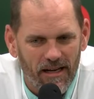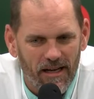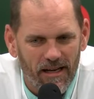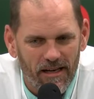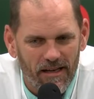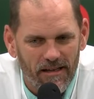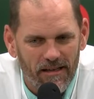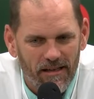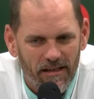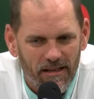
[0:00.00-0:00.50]

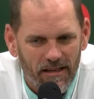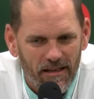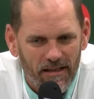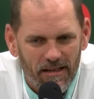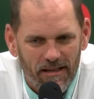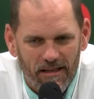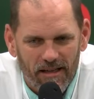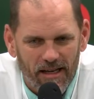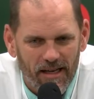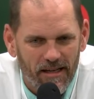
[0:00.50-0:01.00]
night, and
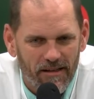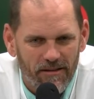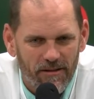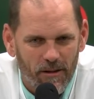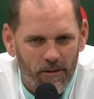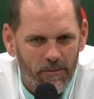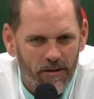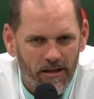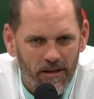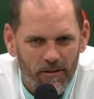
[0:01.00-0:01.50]
he had
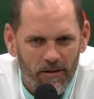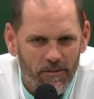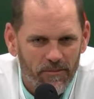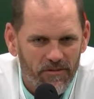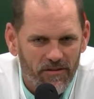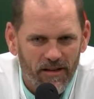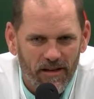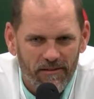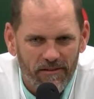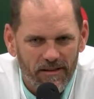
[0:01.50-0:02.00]
told me they were
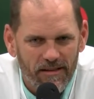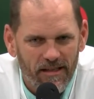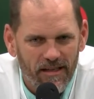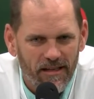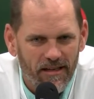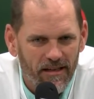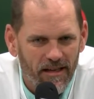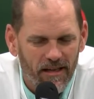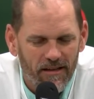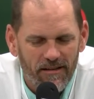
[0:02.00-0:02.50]
up
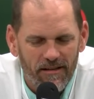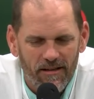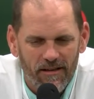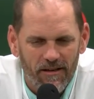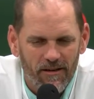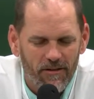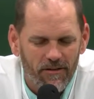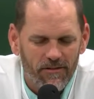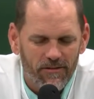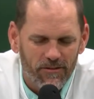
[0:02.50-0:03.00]
17
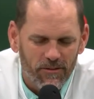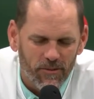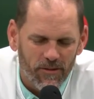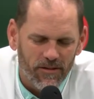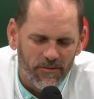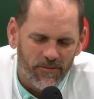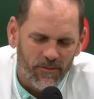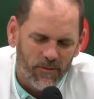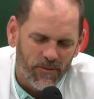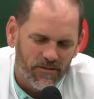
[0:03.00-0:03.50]
nothing or
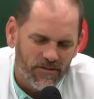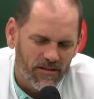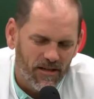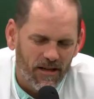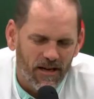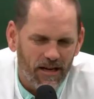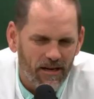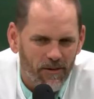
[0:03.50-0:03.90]
24 something.